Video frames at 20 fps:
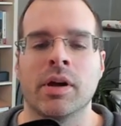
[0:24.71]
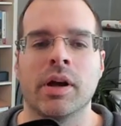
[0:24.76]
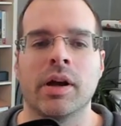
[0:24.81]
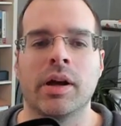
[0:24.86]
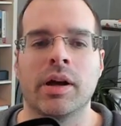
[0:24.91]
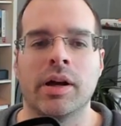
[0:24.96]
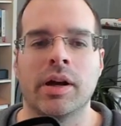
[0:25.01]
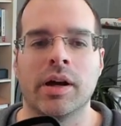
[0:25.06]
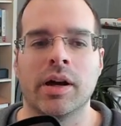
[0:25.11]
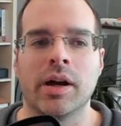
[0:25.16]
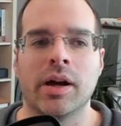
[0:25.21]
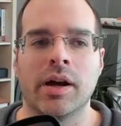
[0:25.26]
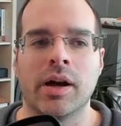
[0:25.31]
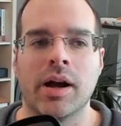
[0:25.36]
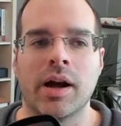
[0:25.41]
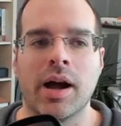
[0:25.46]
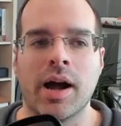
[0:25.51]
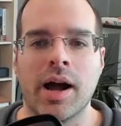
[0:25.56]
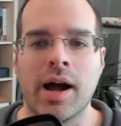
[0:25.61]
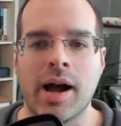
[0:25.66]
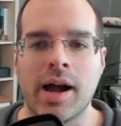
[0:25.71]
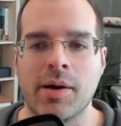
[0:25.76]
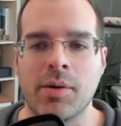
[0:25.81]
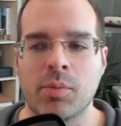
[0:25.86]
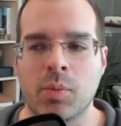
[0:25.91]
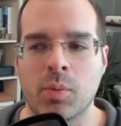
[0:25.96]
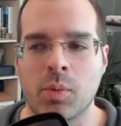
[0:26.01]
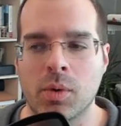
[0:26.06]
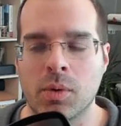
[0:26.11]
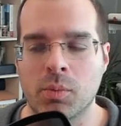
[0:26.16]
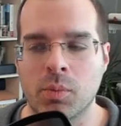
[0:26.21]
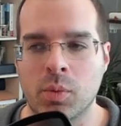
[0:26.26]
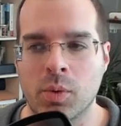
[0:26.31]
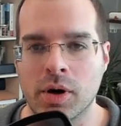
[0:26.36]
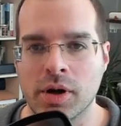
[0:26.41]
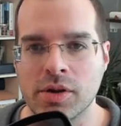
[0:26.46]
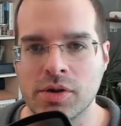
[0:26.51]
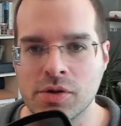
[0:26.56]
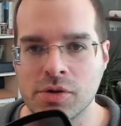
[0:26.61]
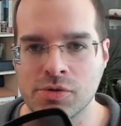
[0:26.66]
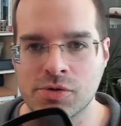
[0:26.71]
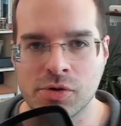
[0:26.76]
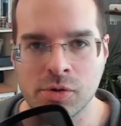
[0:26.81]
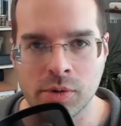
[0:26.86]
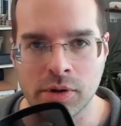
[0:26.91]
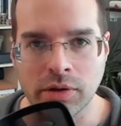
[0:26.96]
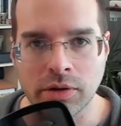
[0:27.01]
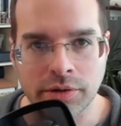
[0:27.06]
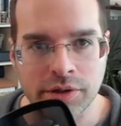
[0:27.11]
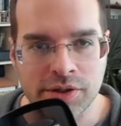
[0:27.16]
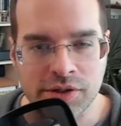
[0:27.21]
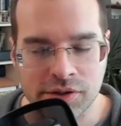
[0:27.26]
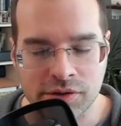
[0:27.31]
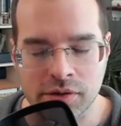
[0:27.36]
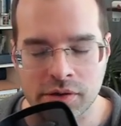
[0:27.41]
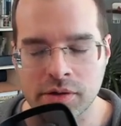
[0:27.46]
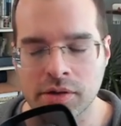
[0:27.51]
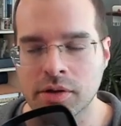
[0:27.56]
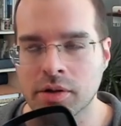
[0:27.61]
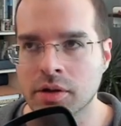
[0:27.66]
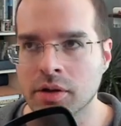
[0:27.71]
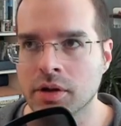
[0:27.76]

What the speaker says: Uh, I want you to at least